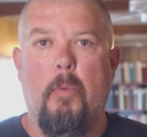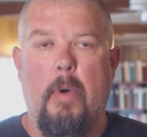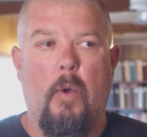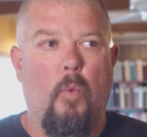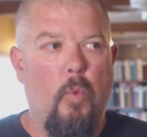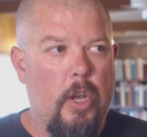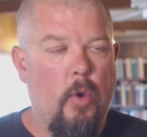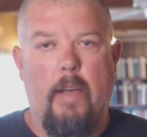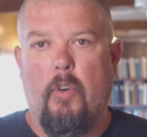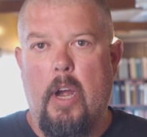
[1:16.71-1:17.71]
But we
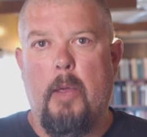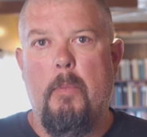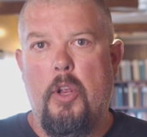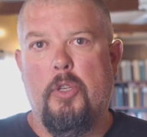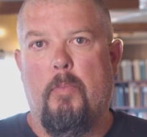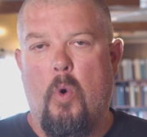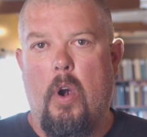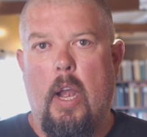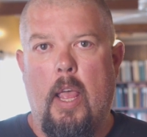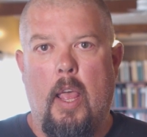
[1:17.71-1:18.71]
do have great community
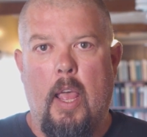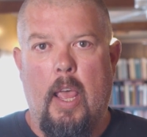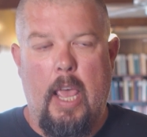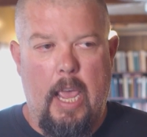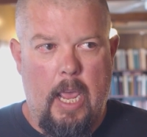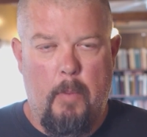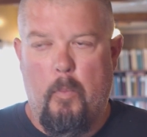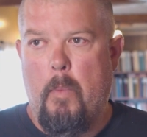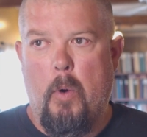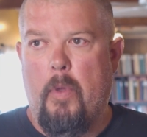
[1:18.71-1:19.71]
support, and
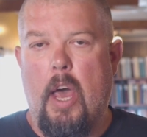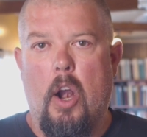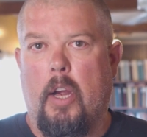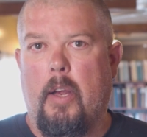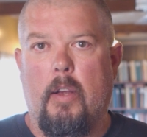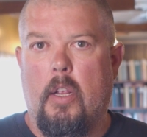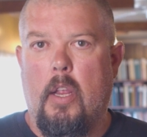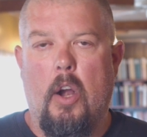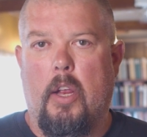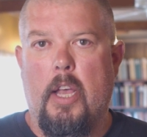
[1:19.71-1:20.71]
but without our
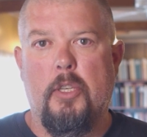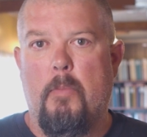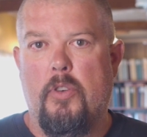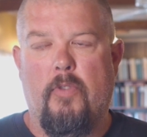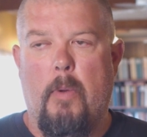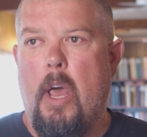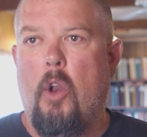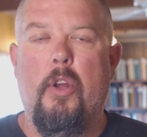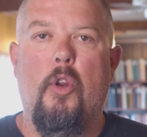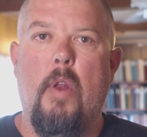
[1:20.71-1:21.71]
our customers from not
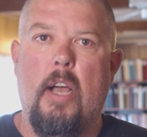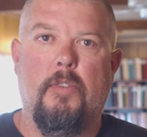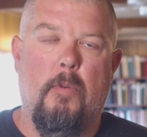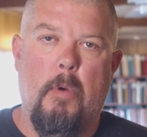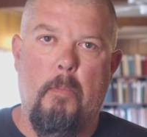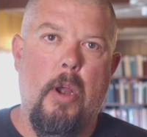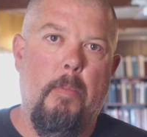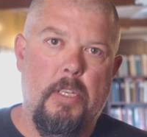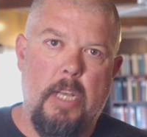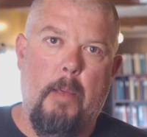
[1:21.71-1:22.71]
only New Knoxville, but
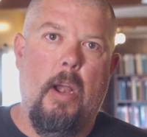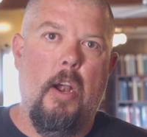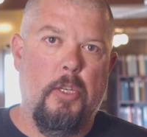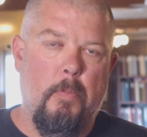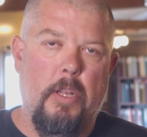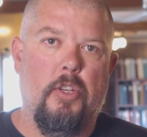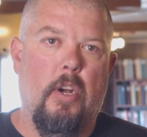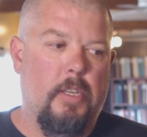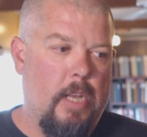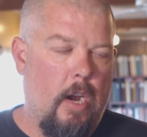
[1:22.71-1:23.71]
Bremen, St. Mary's, Minster,
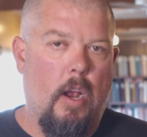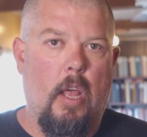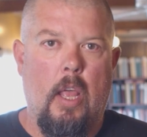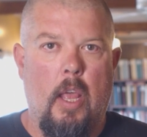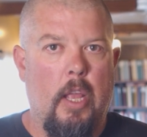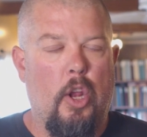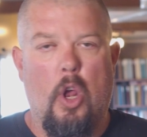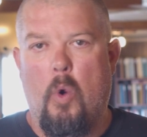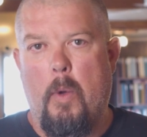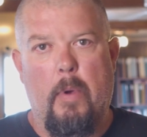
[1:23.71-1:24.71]
et cetera, you
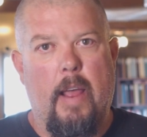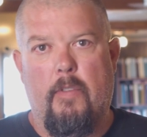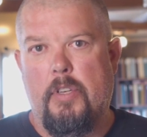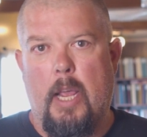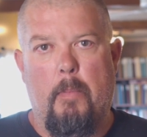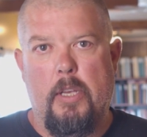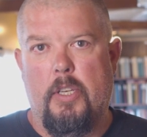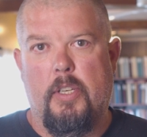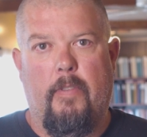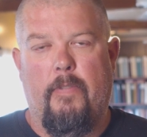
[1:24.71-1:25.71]
know, we would never stay in
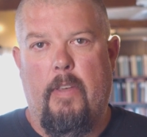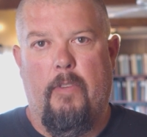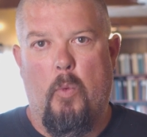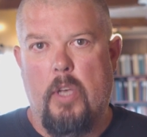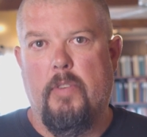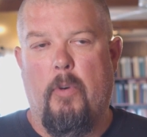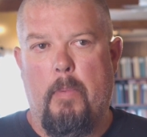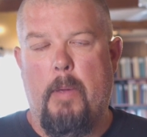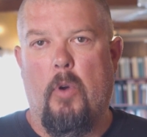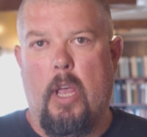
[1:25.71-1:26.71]
business if, if it wasn't for
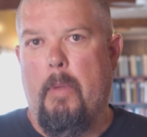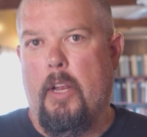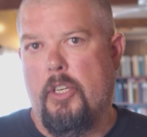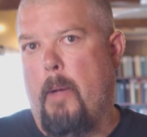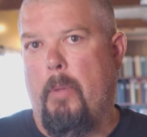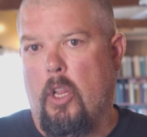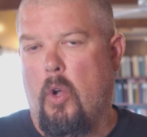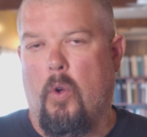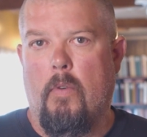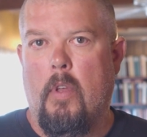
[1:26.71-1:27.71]
people coming and shopping
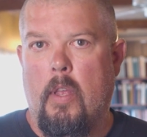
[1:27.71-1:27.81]
local.